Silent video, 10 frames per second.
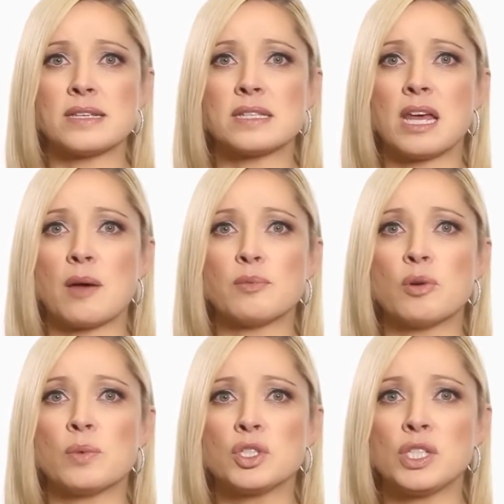the
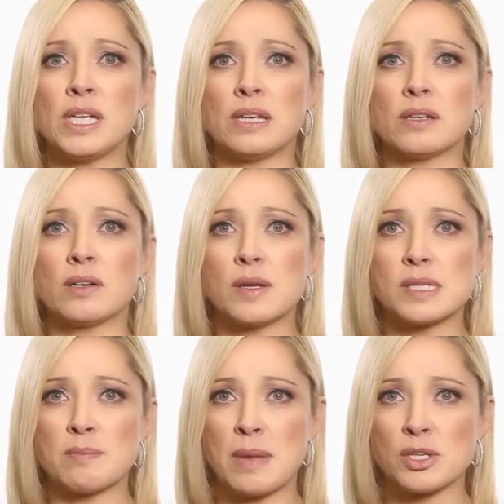abnormal gene
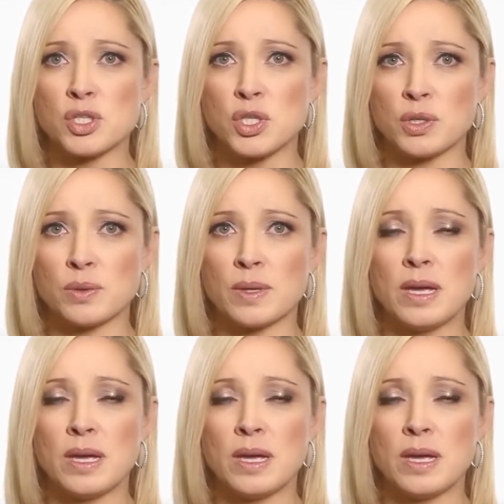causing MEN2,